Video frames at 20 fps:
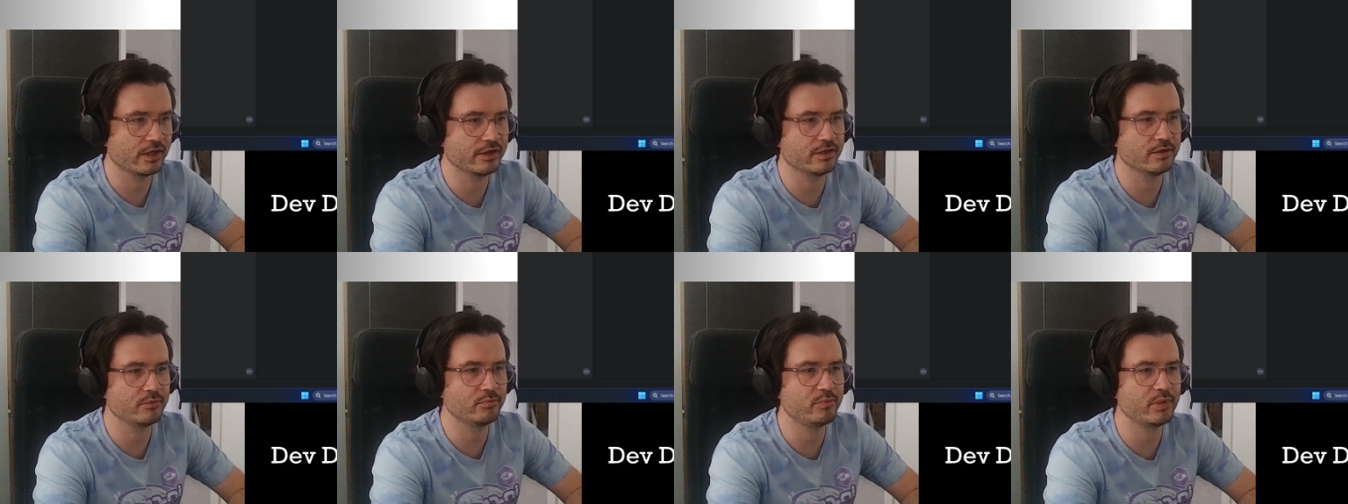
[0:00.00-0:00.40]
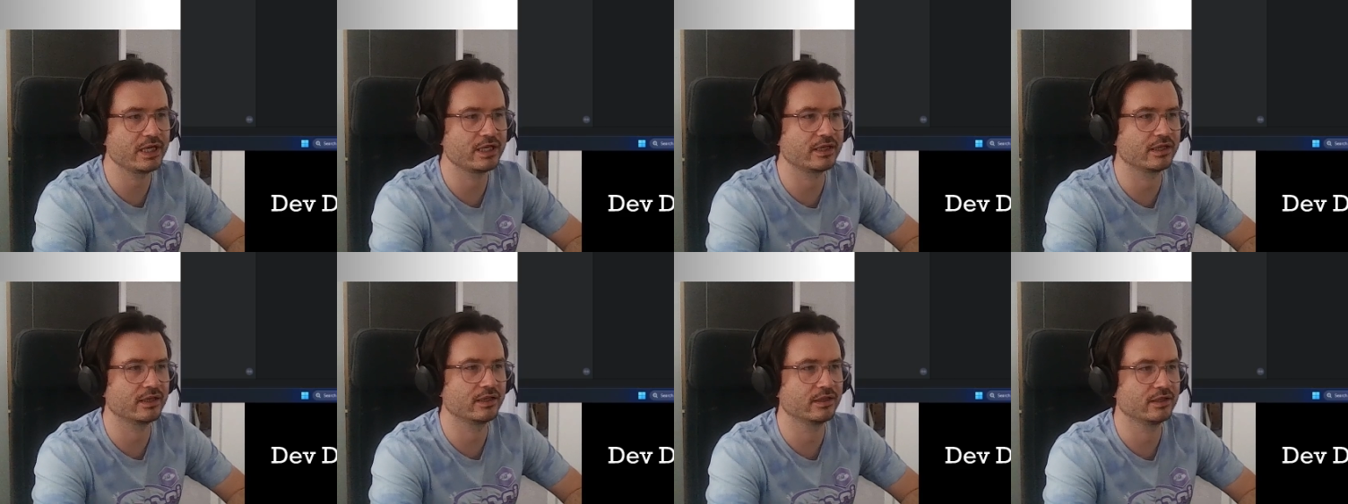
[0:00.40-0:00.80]
The
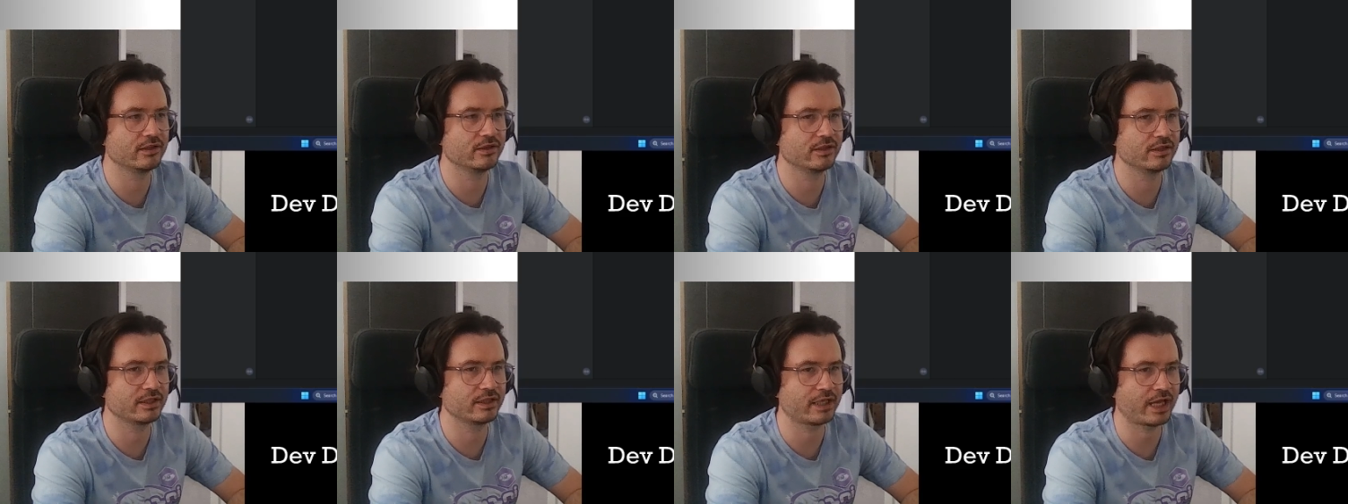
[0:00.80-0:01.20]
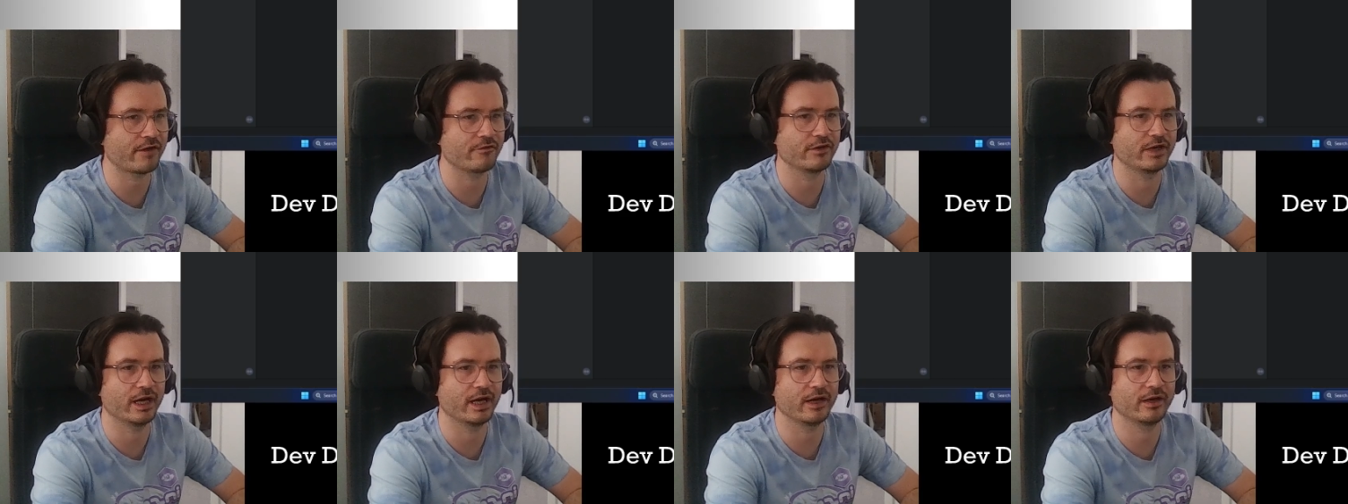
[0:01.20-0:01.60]
big
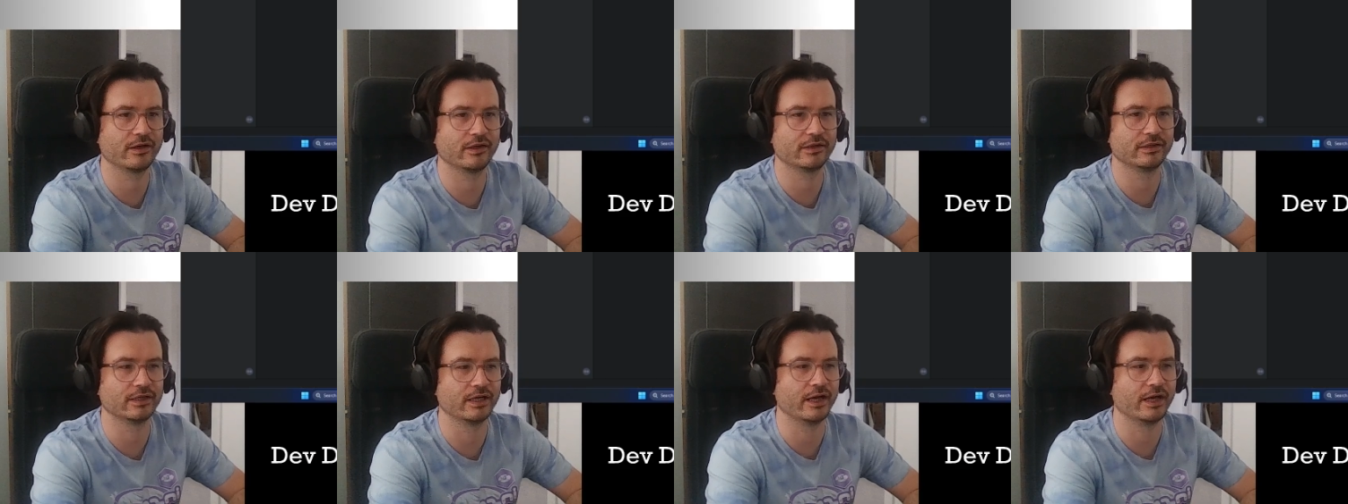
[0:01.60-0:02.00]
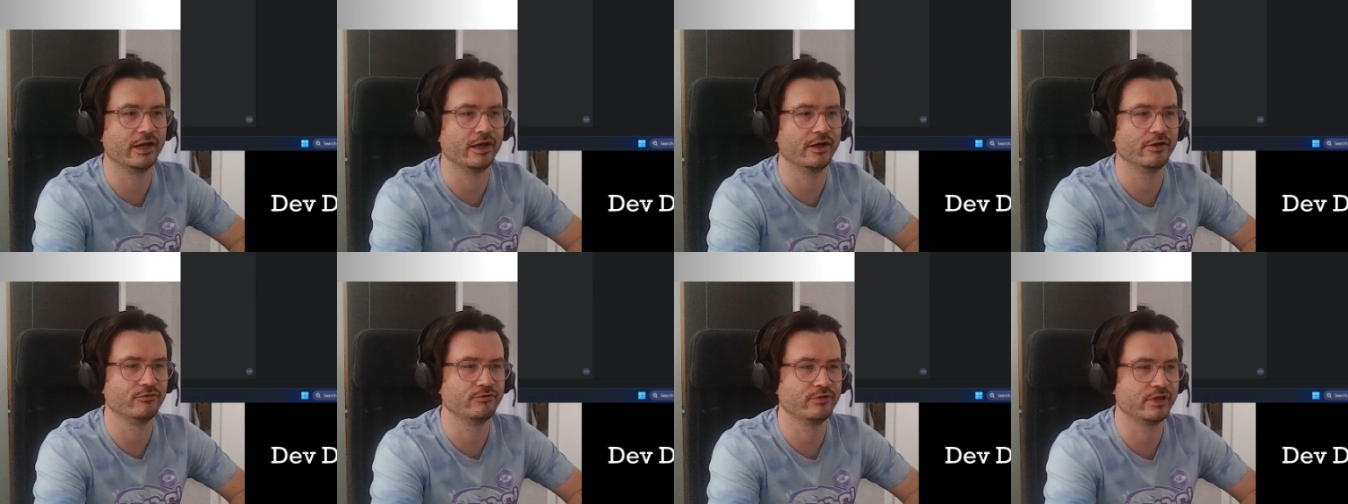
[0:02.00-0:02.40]
caveat
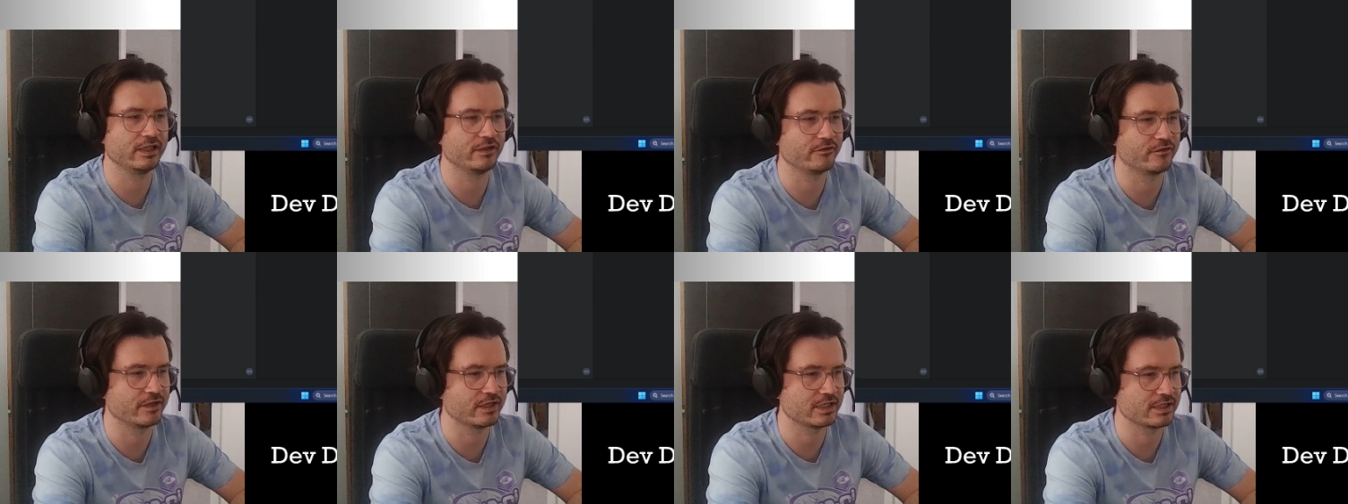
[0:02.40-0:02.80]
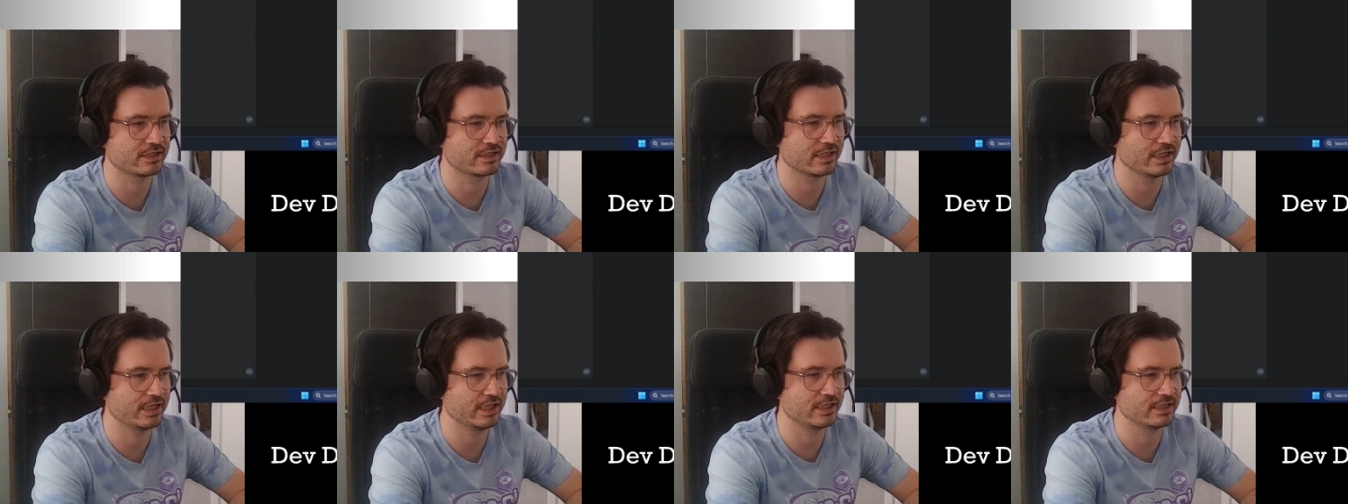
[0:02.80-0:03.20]
really for
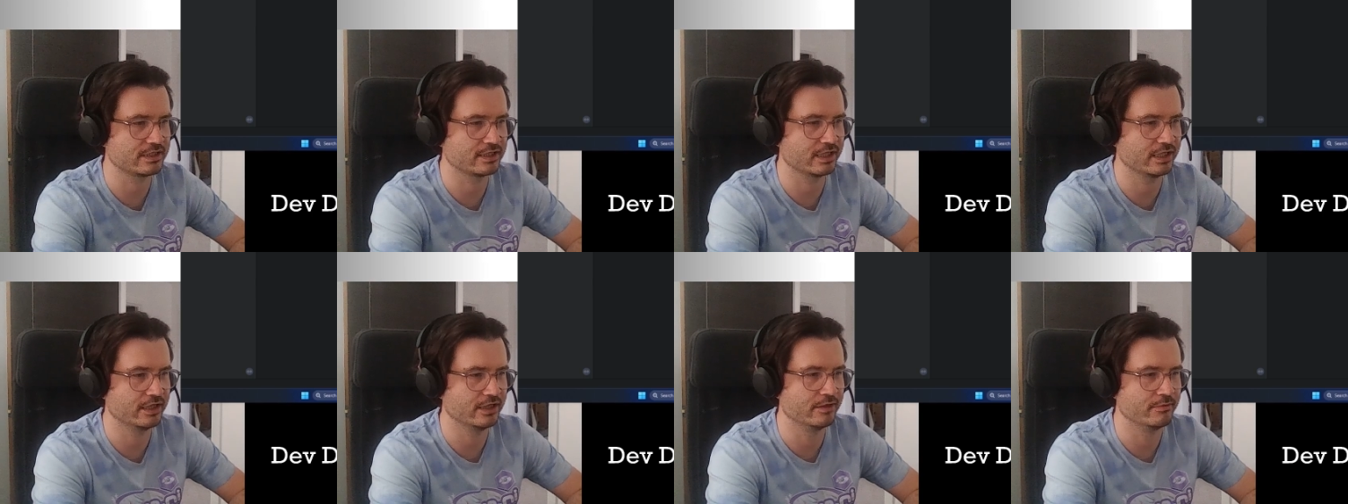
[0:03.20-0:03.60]
this is